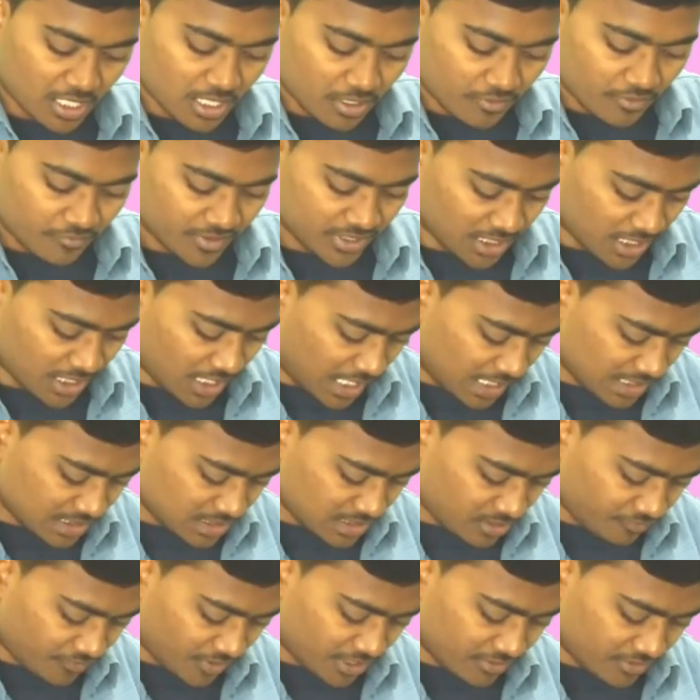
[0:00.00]
For the
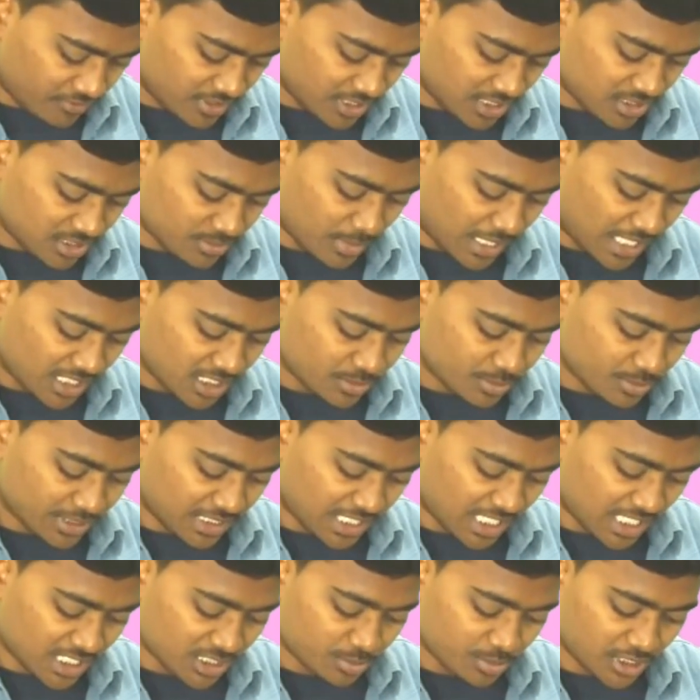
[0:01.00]
last 5 years, management
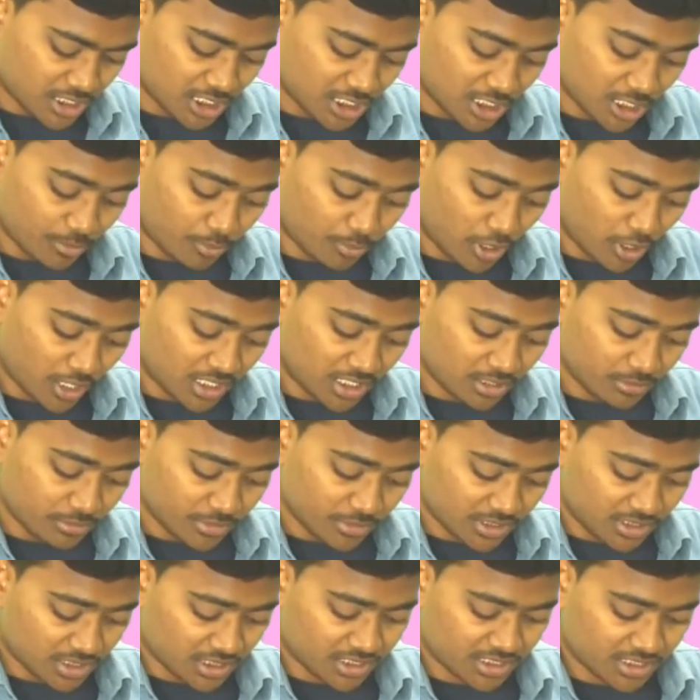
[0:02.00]
has been reappointing
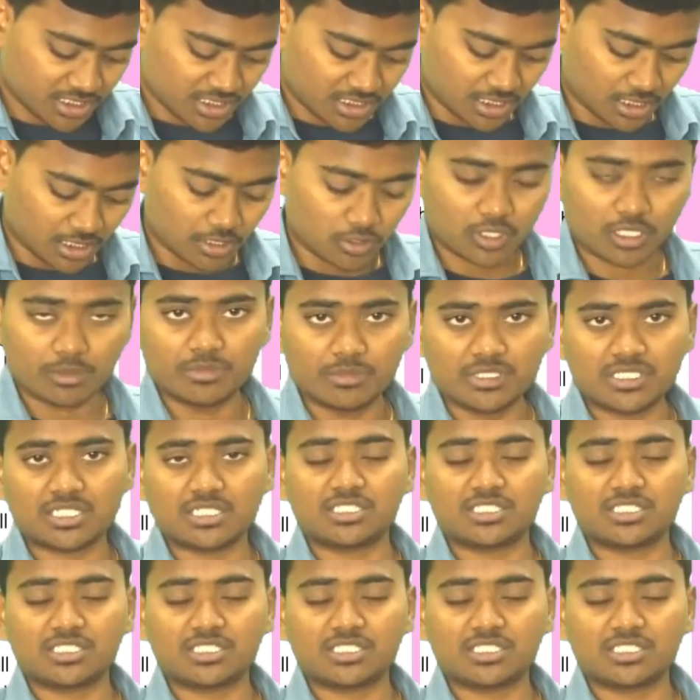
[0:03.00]
Mr. Sheetal. Okay, Mr.